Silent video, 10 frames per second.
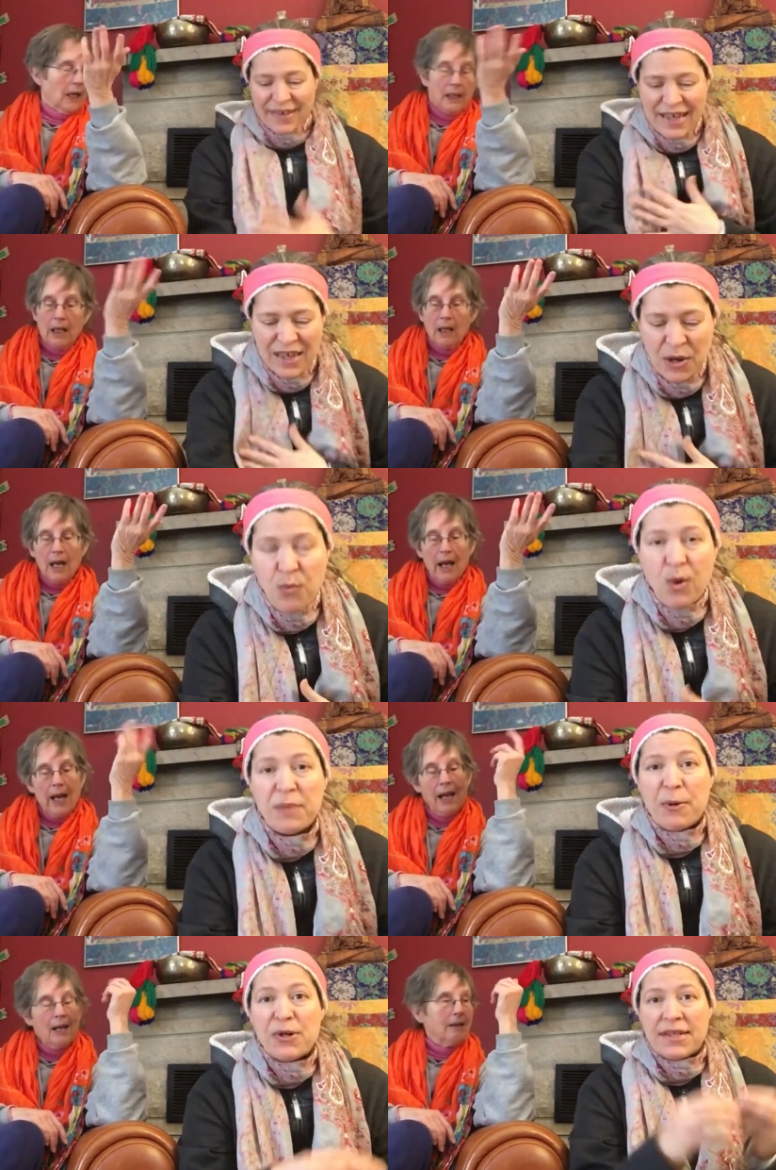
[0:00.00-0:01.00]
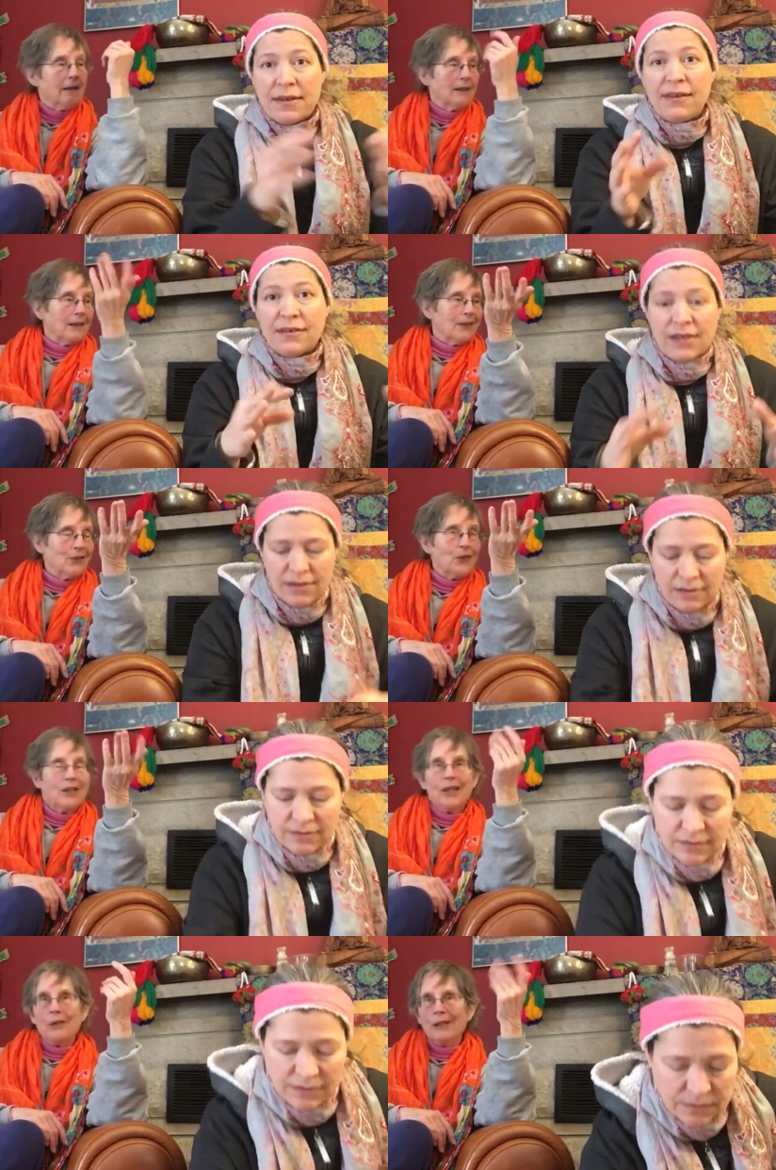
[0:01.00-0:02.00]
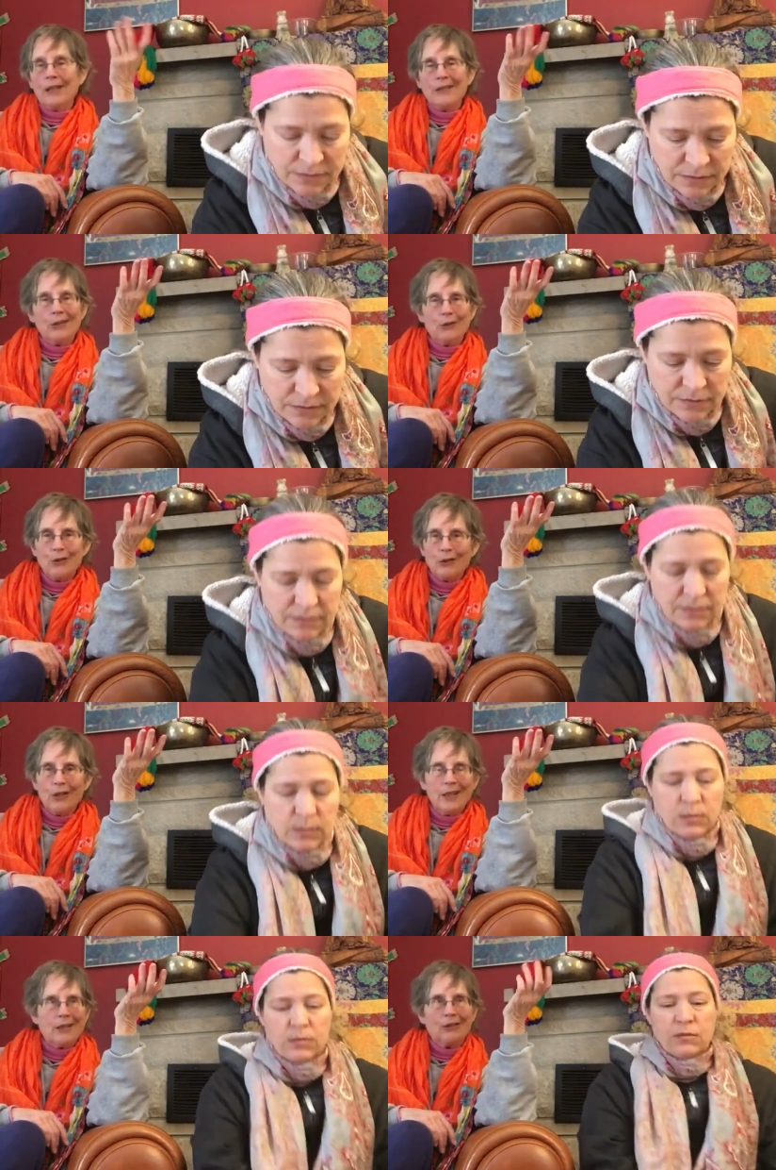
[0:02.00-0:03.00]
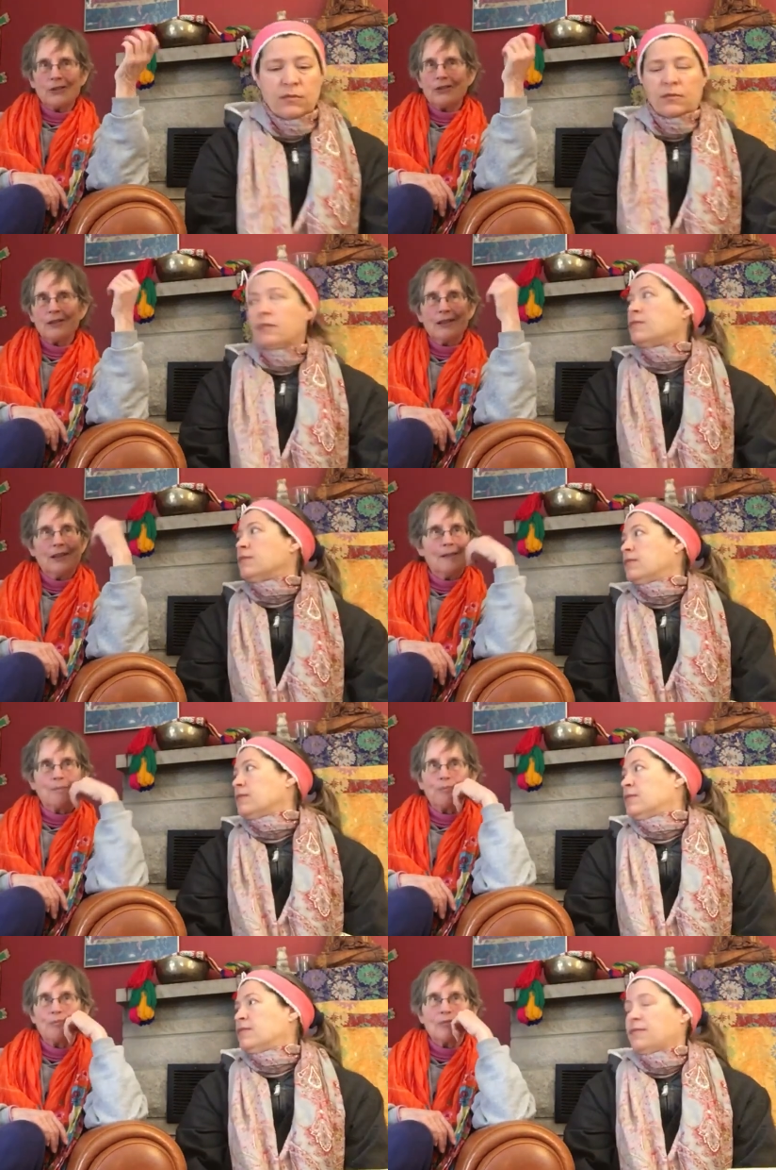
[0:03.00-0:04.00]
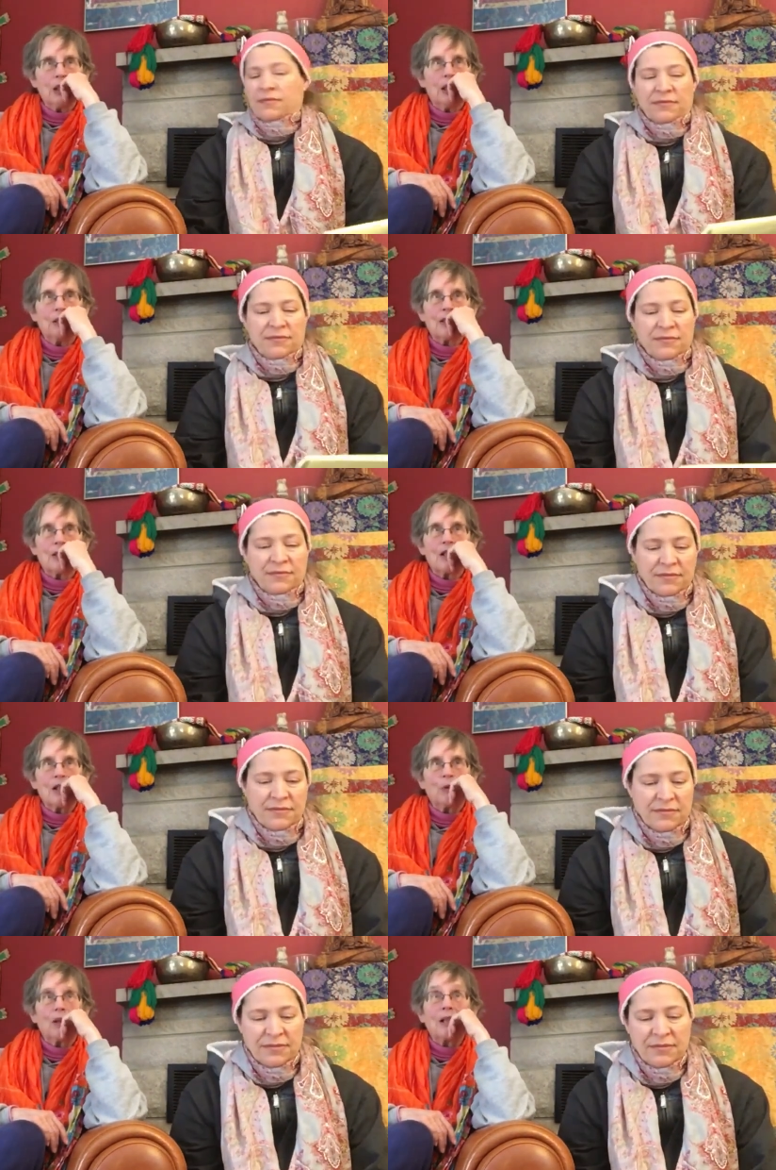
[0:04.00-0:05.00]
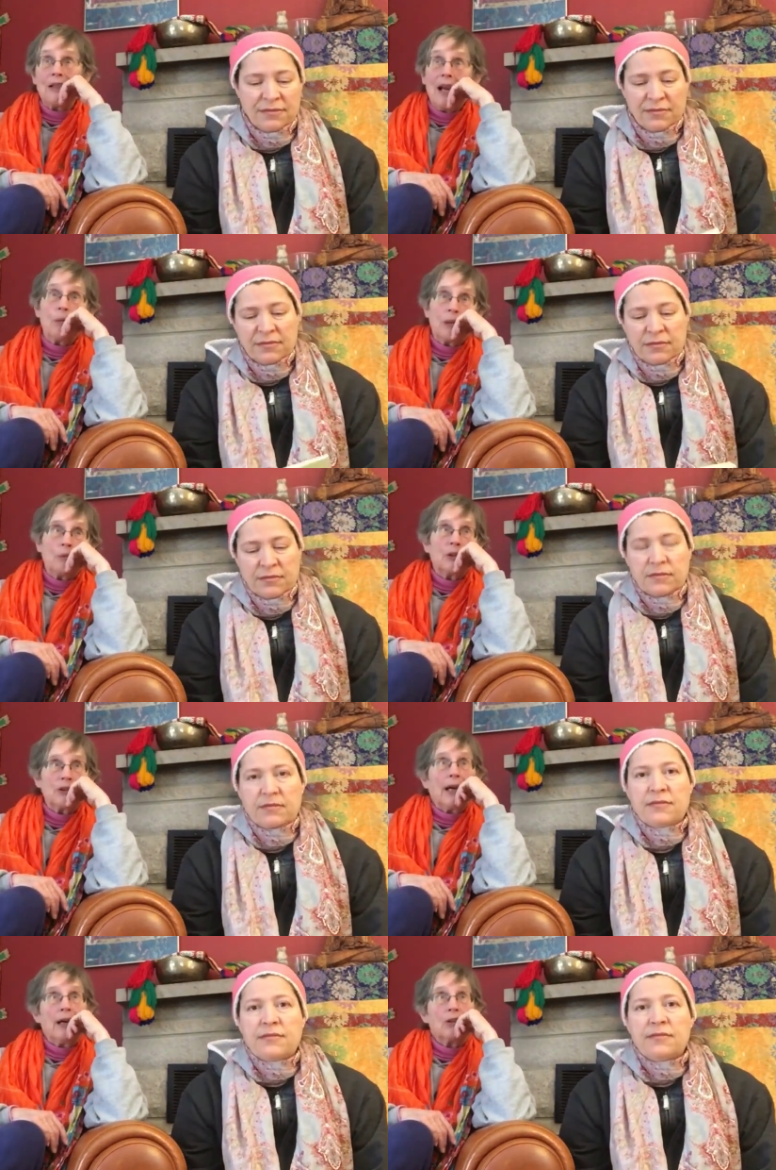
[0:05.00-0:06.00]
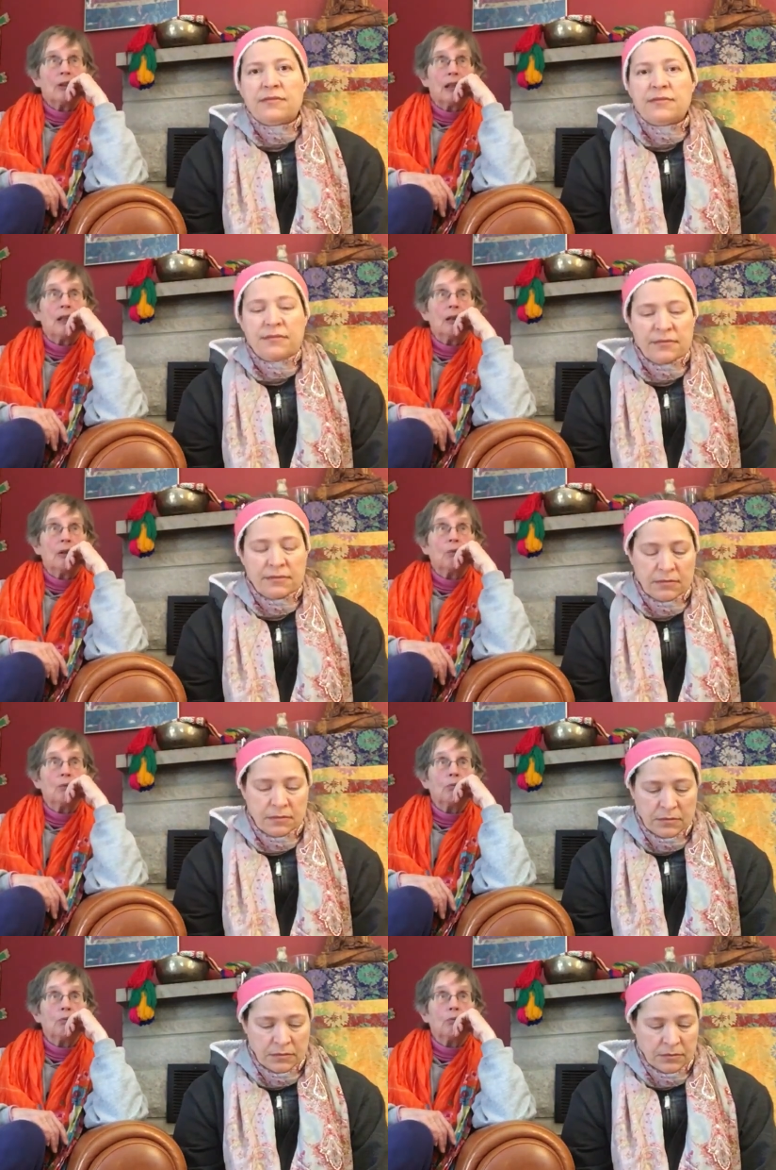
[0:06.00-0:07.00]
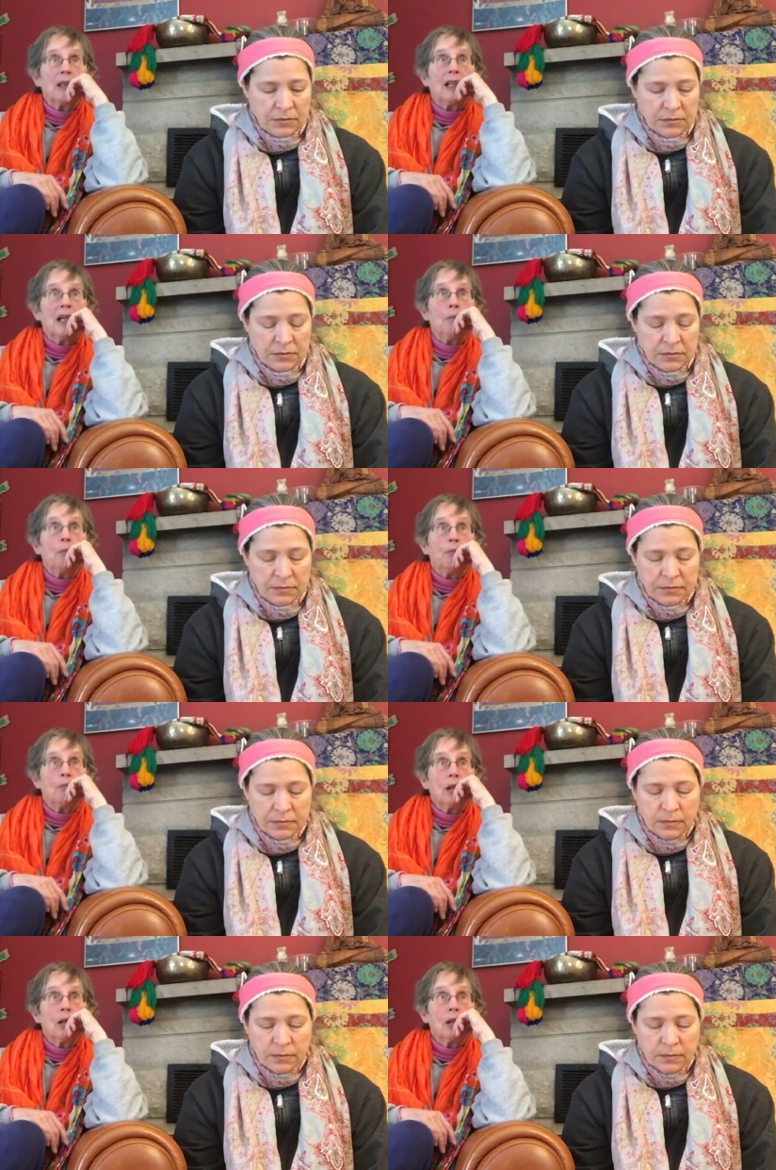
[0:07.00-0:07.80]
Speaker 1: yeah, yeah. one person and, and, then. Or like when I did Crone Chronicles, um, you know, it started with, and that one was actually became,